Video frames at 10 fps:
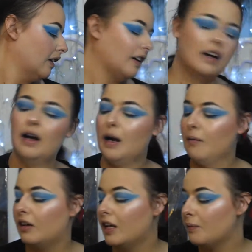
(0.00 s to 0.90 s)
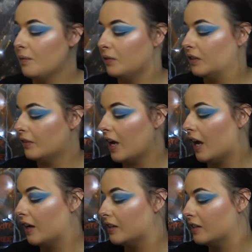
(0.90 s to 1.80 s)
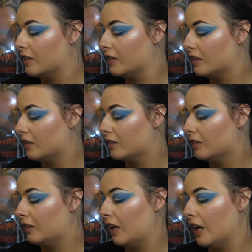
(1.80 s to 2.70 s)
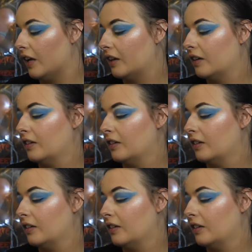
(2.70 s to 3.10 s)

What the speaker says: A lot of people have asked, like,